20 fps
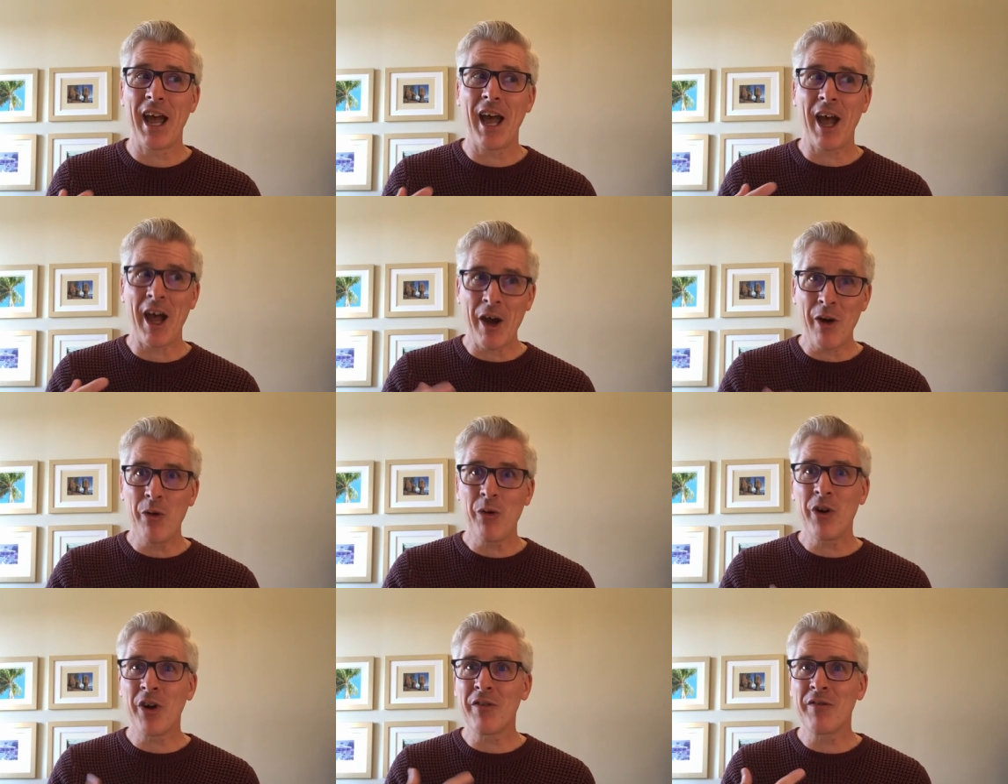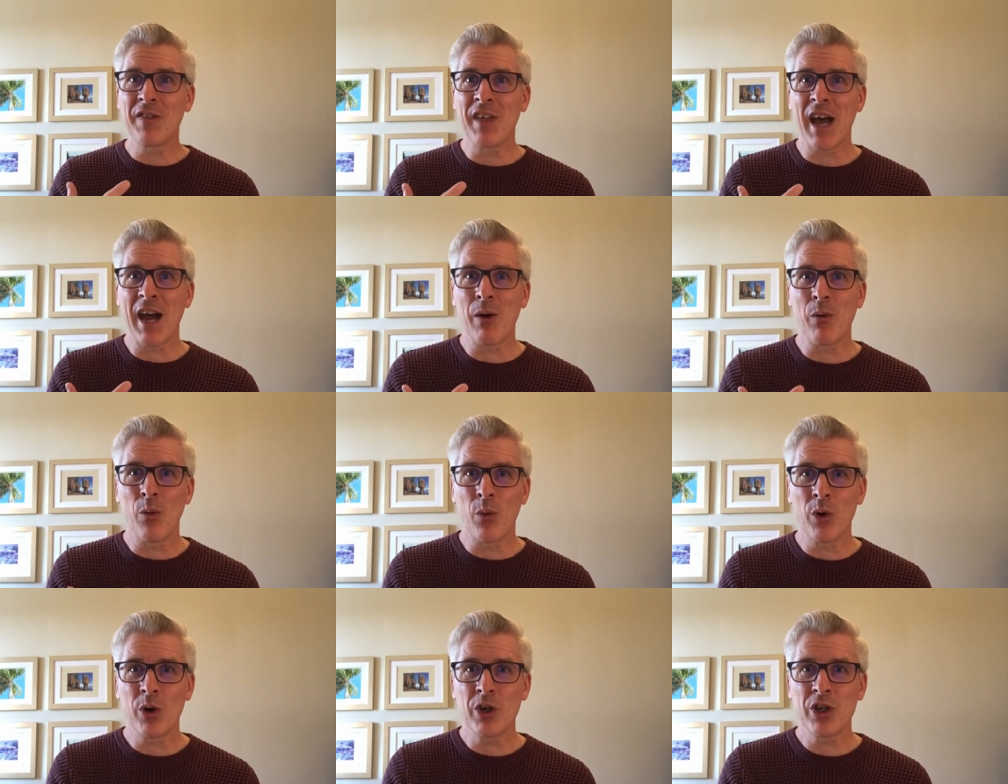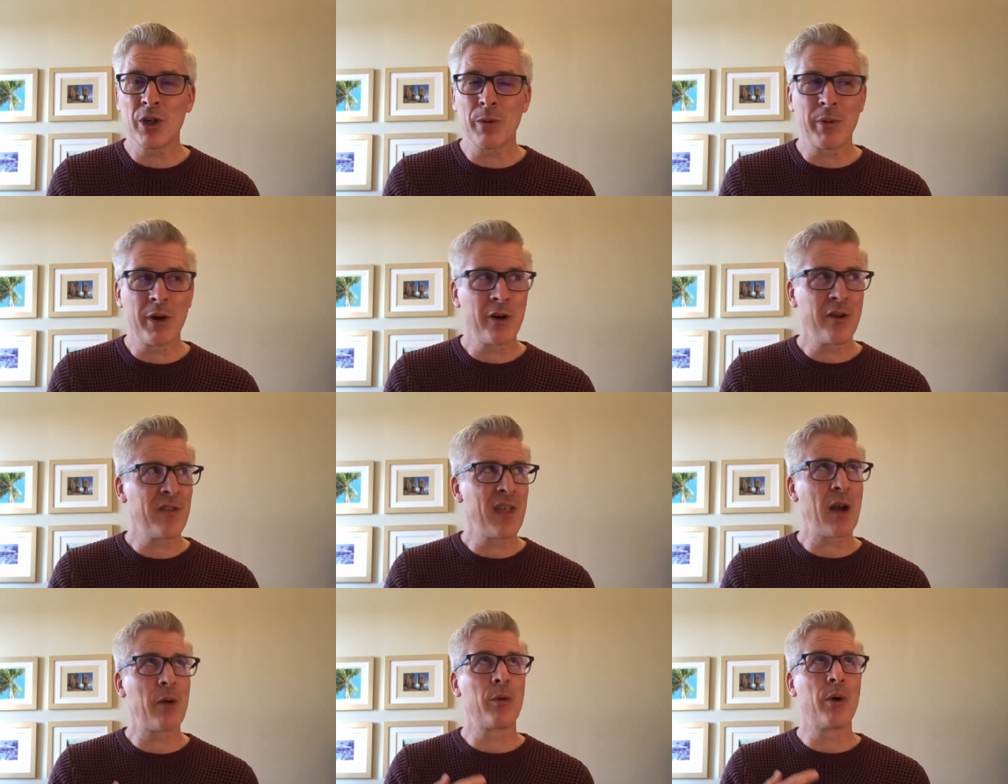Out of that worship, out
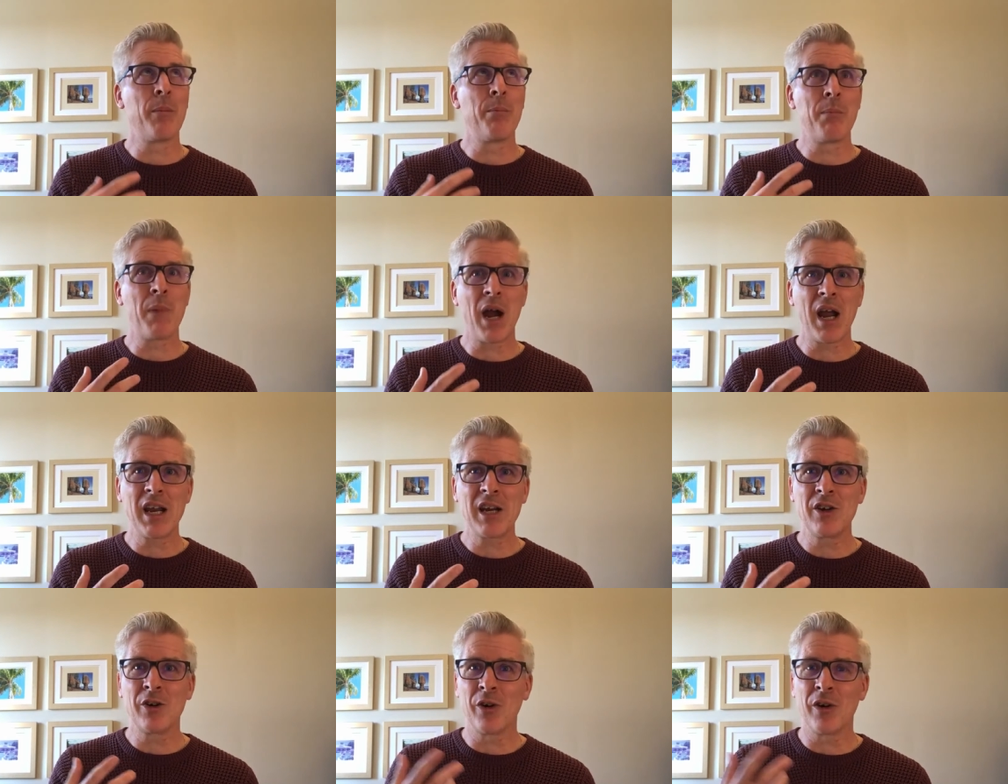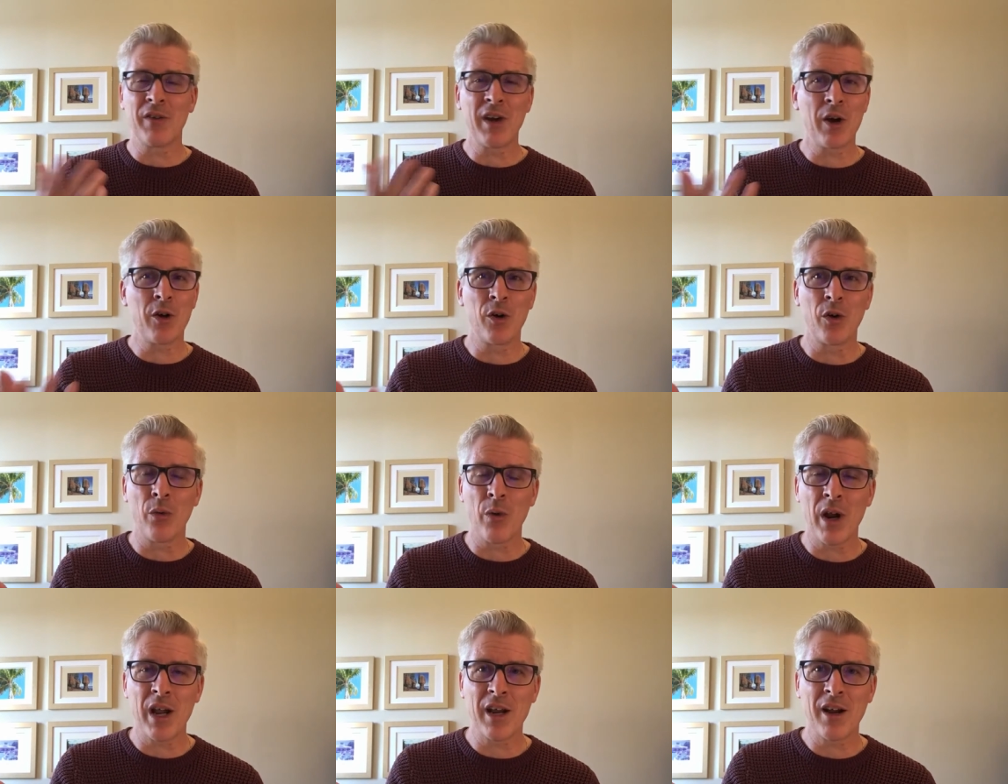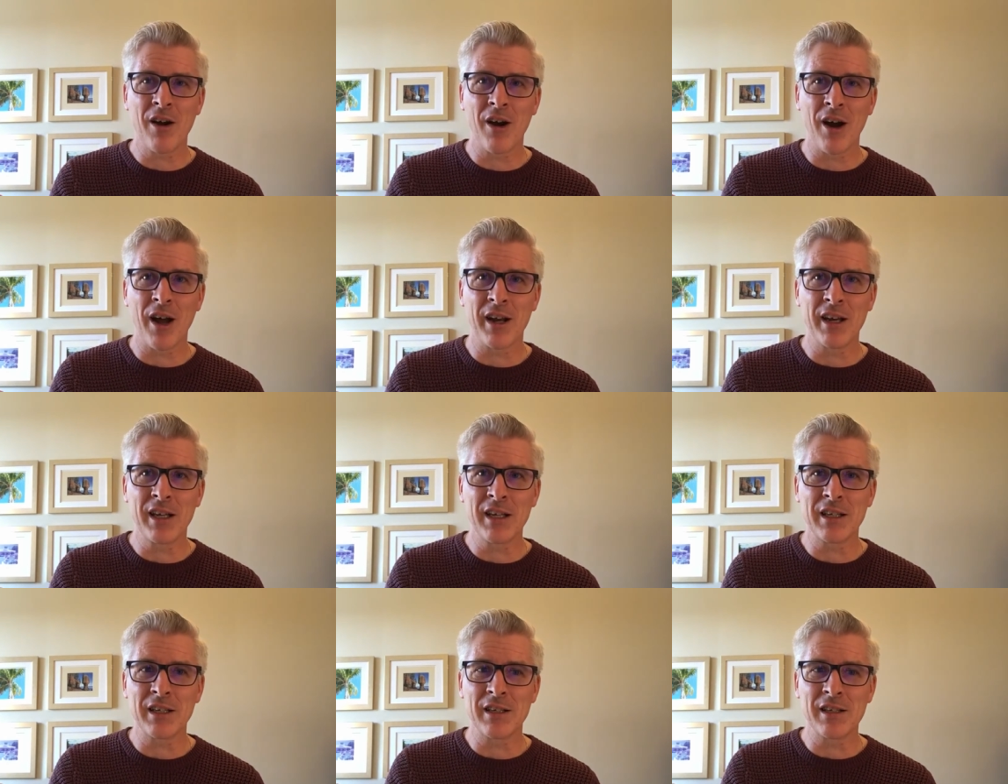of that reminder of how great God
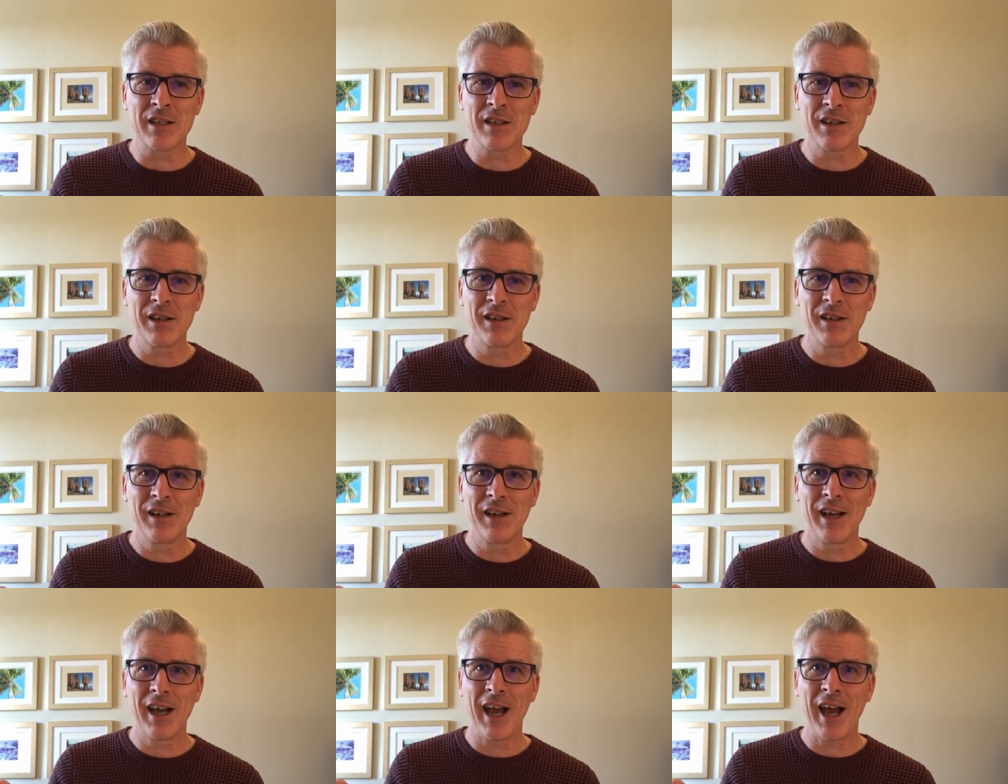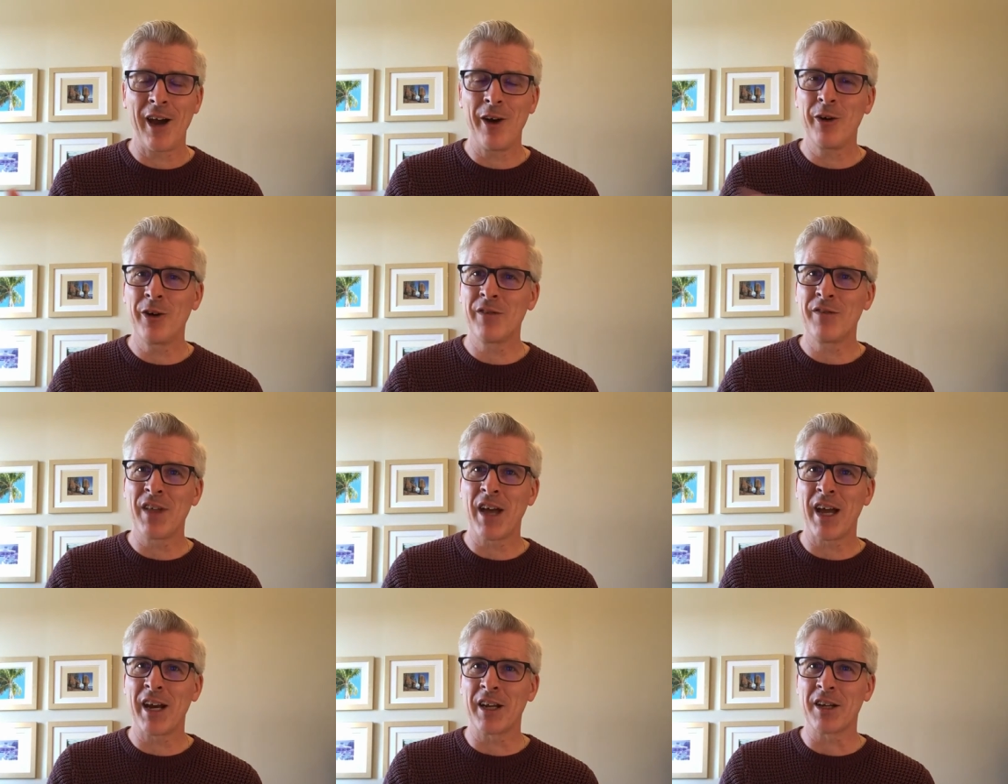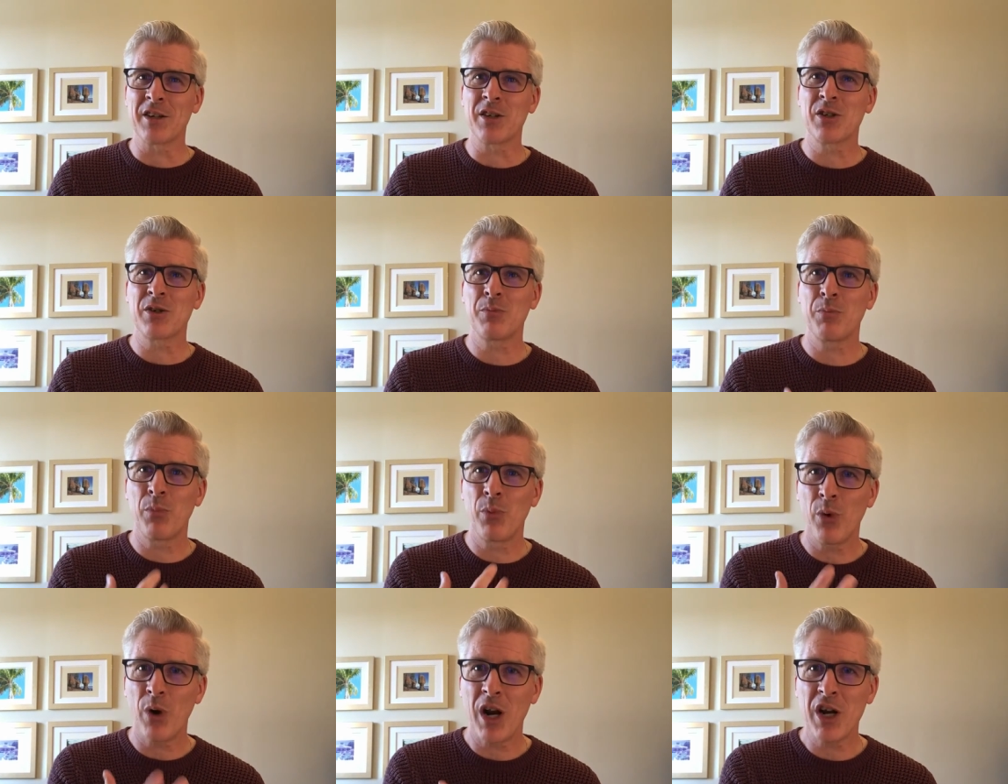is, out of that
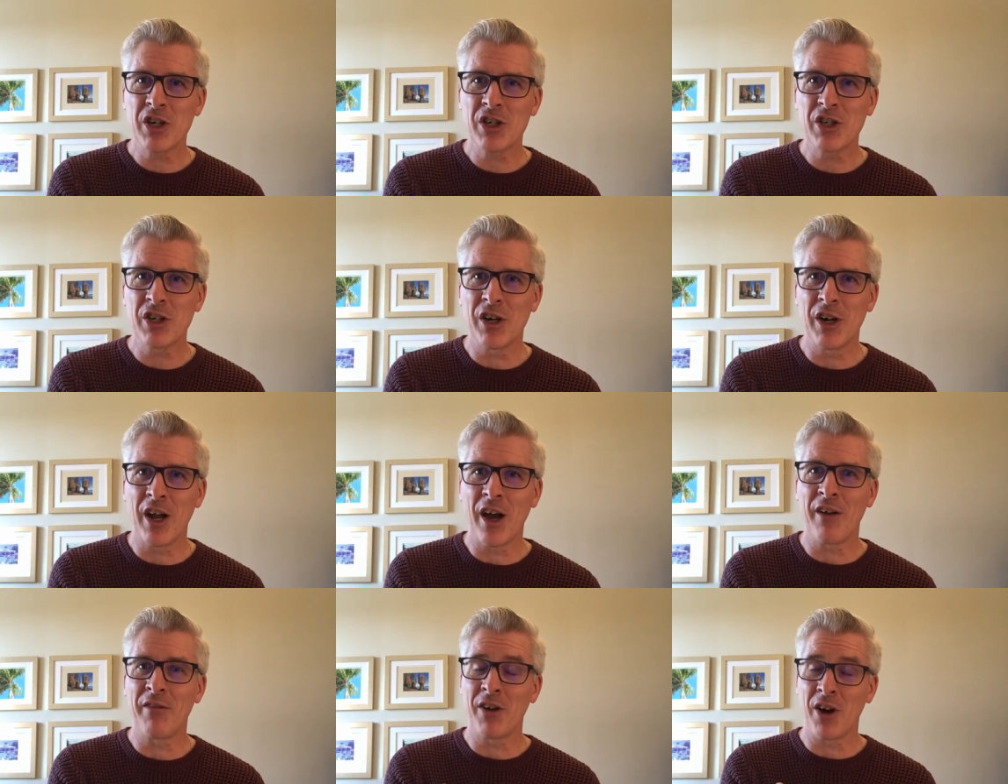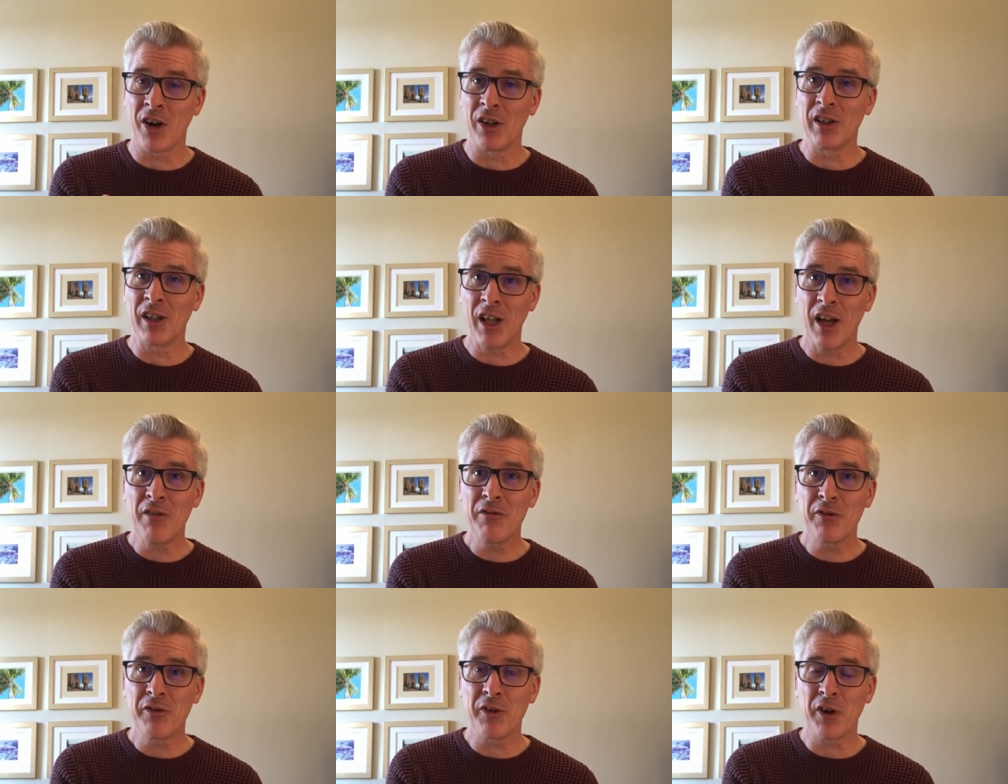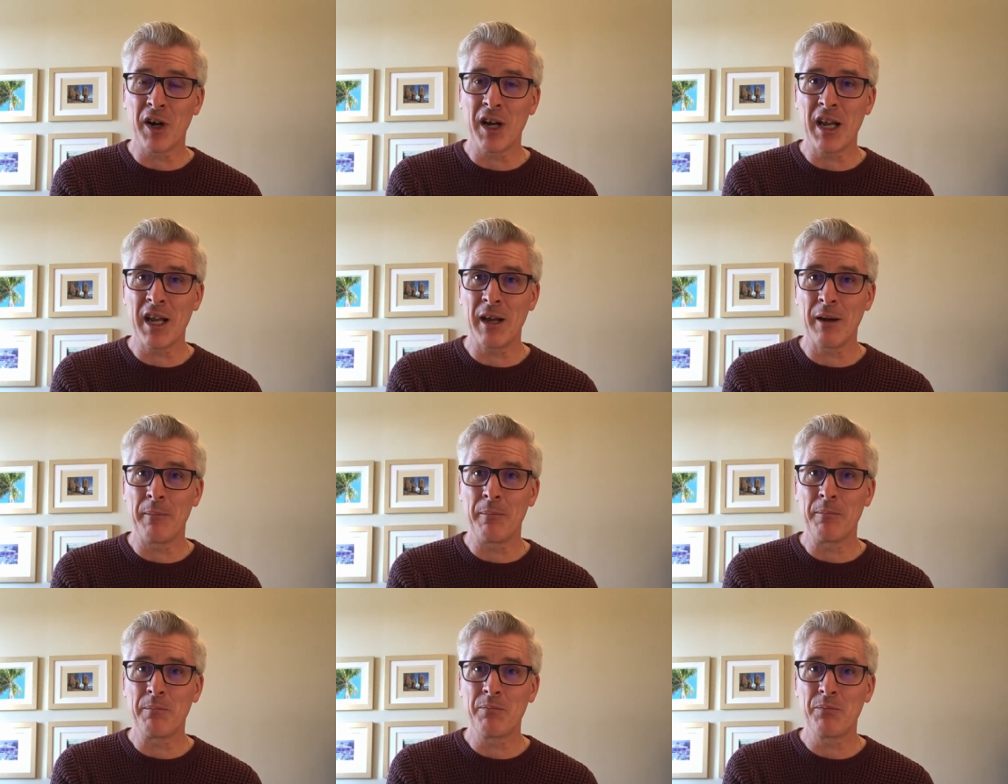expression of our love for
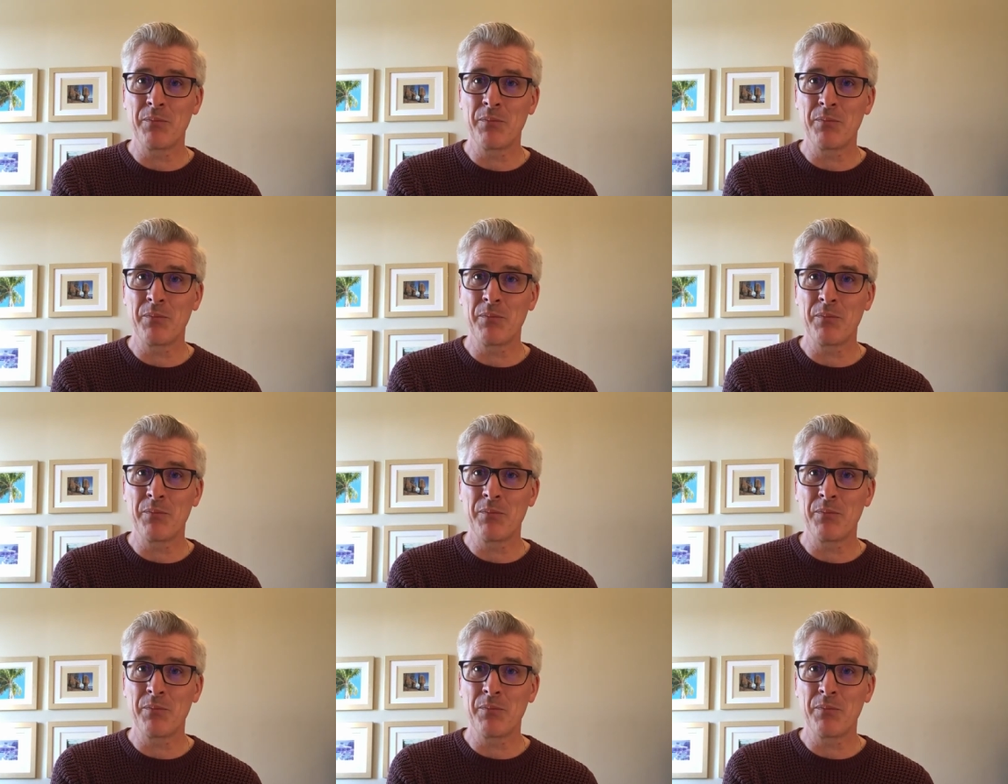Him,